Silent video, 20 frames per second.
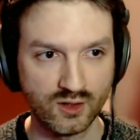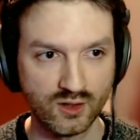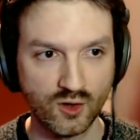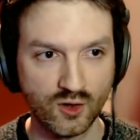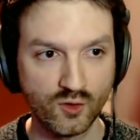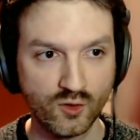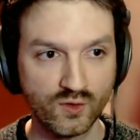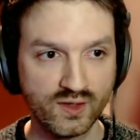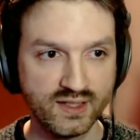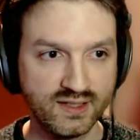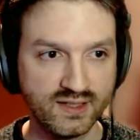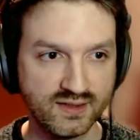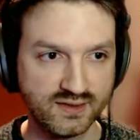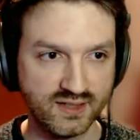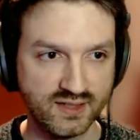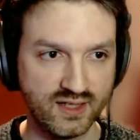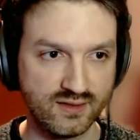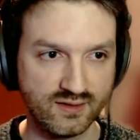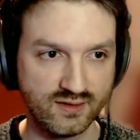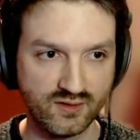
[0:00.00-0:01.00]
only the
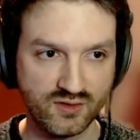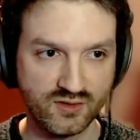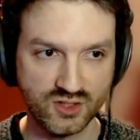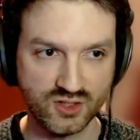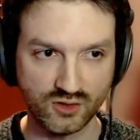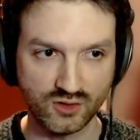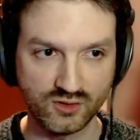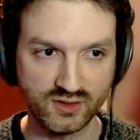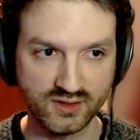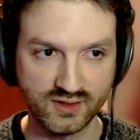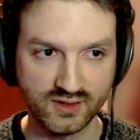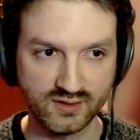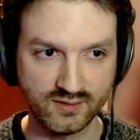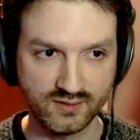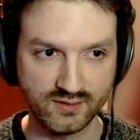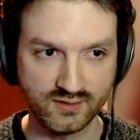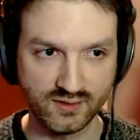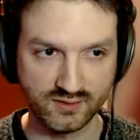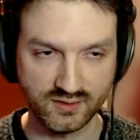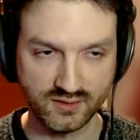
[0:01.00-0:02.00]

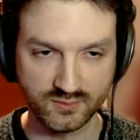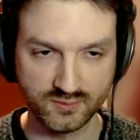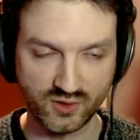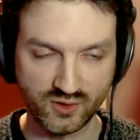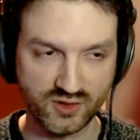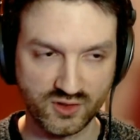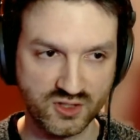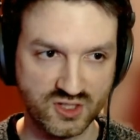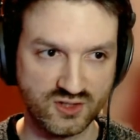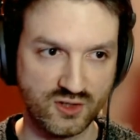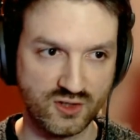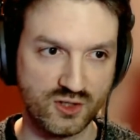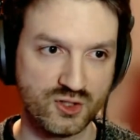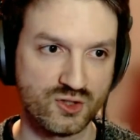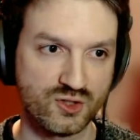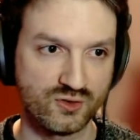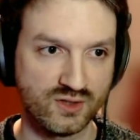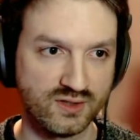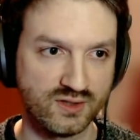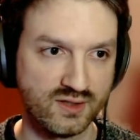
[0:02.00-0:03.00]
table
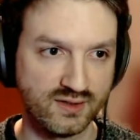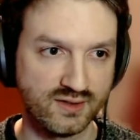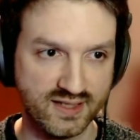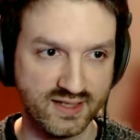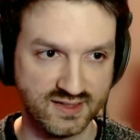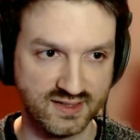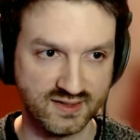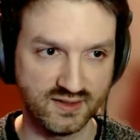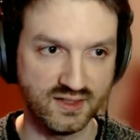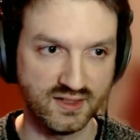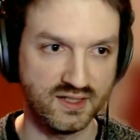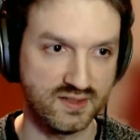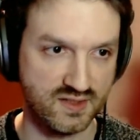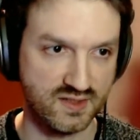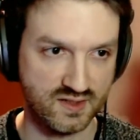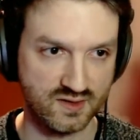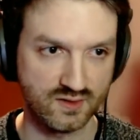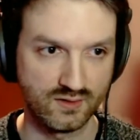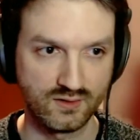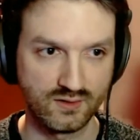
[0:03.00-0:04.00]
registration that the test
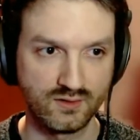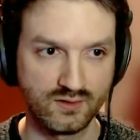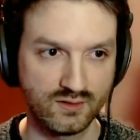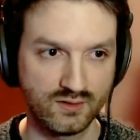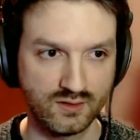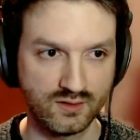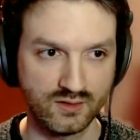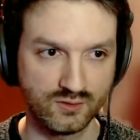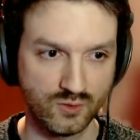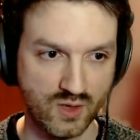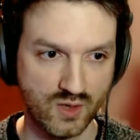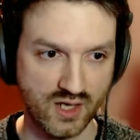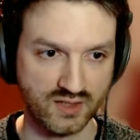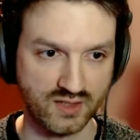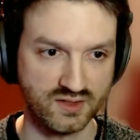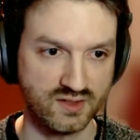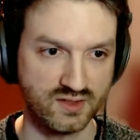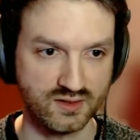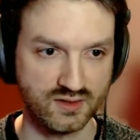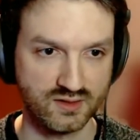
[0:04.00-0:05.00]
needs to
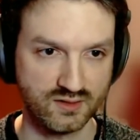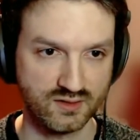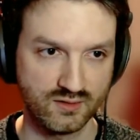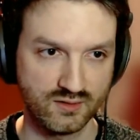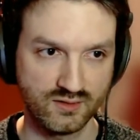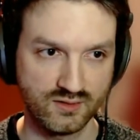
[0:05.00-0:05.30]
access.